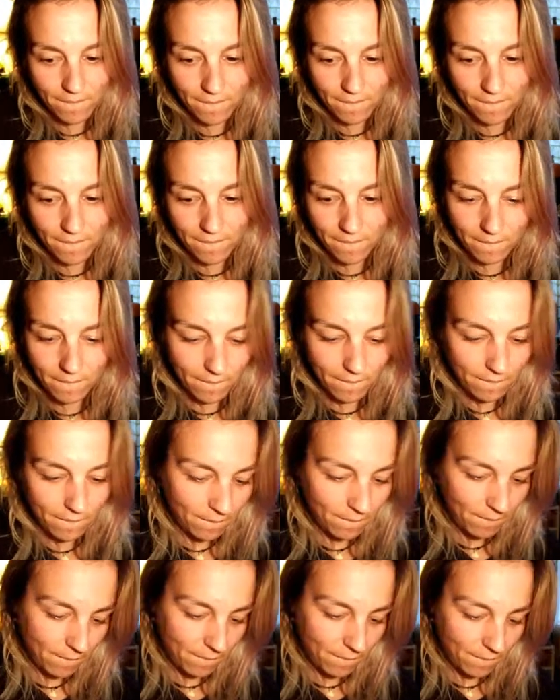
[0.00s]

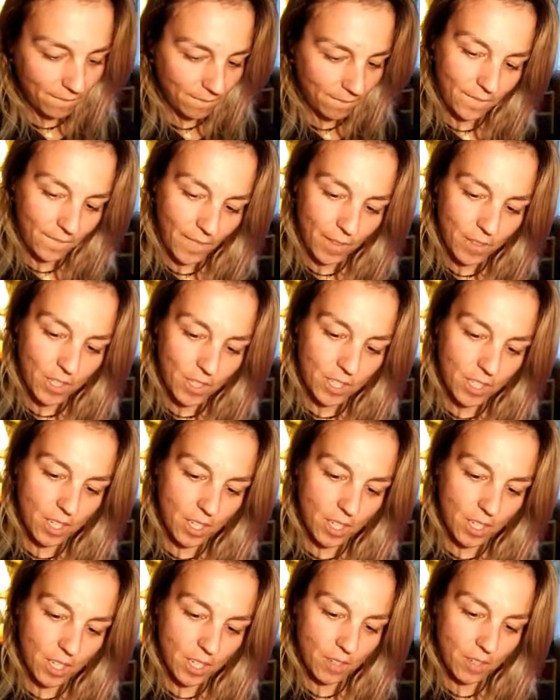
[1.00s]
I'm just going to
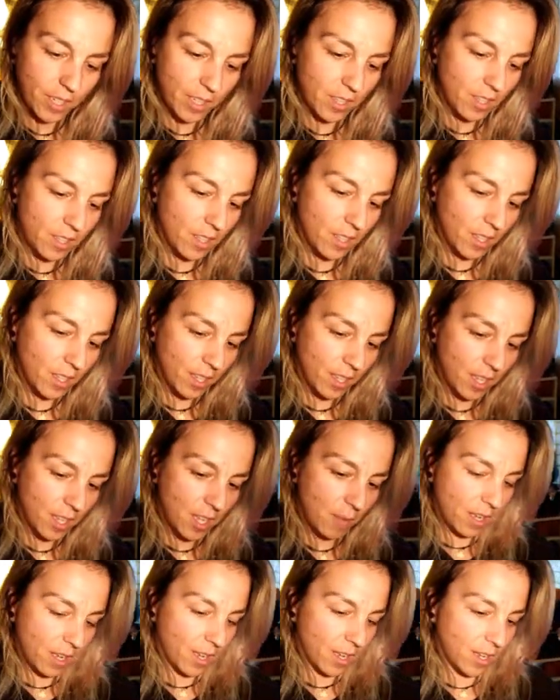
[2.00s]
flip and keep an
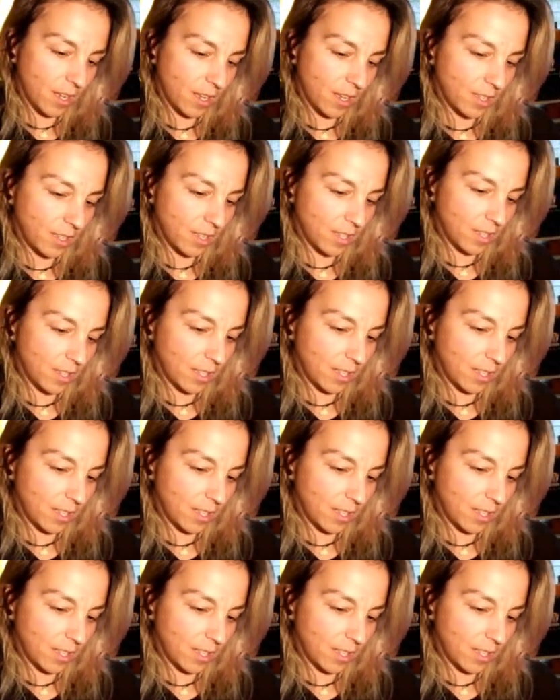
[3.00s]
eye on these.